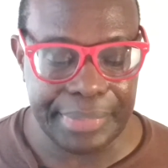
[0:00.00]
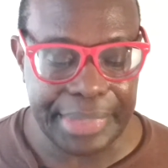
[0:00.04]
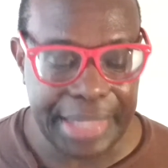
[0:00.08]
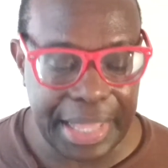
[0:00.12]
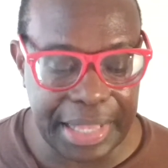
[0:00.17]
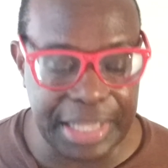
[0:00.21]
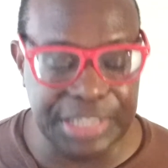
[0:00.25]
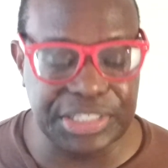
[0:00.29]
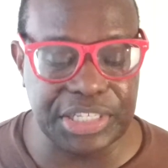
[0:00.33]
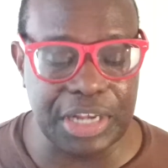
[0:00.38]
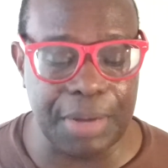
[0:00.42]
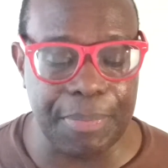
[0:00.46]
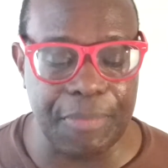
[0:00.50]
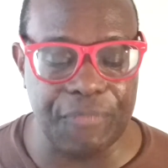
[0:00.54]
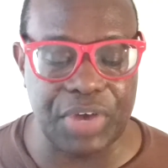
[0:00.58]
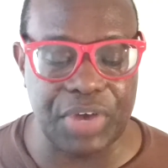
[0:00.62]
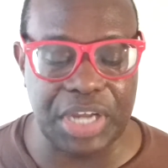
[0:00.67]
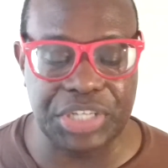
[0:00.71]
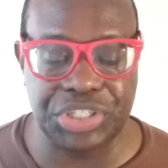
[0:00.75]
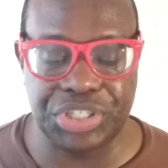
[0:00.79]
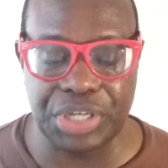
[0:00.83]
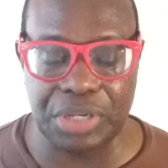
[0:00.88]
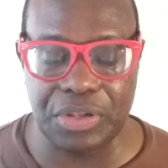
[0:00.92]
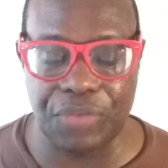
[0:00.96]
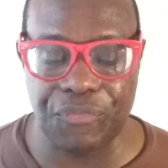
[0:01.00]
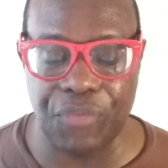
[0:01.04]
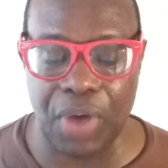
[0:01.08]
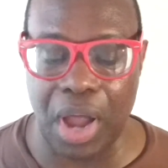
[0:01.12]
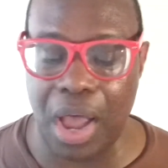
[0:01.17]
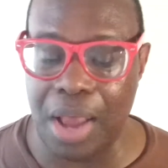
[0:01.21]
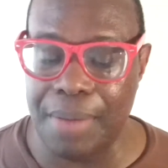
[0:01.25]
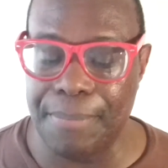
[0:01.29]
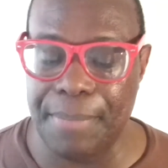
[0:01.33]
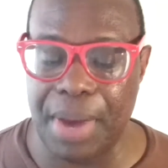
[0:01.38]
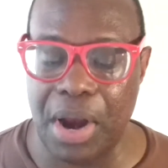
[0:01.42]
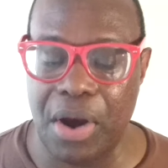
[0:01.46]
The center provides shelter for
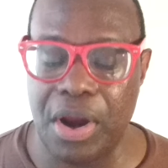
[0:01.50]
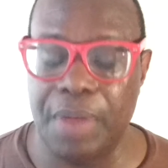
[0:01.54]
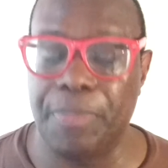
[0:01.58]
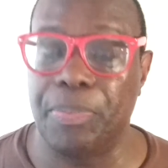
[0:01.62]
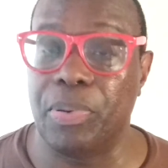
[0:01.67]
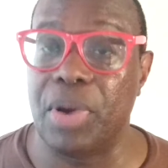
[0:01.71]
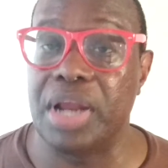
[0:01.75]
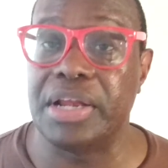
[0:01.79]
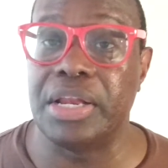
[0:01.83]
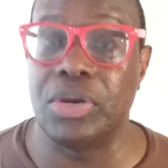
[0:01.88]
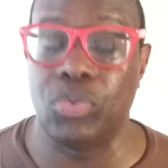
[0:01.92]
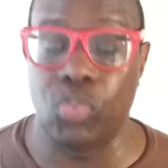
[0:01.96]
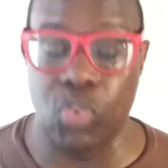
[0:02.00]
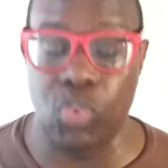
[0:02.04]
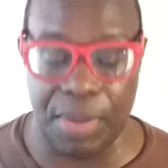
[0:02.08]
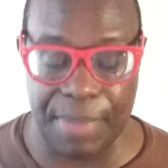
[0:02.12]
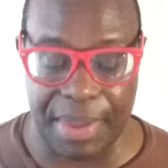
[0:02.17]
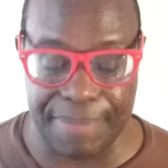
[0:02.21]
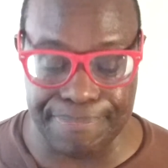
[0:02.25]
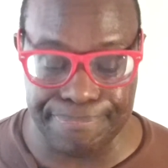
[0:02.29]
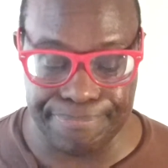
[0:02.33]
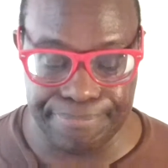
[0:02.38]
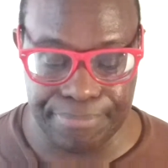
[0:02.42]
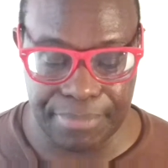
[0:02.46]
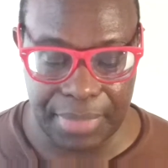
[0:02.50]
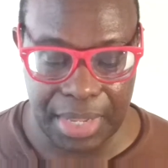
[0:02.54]
unmarried pregnant women.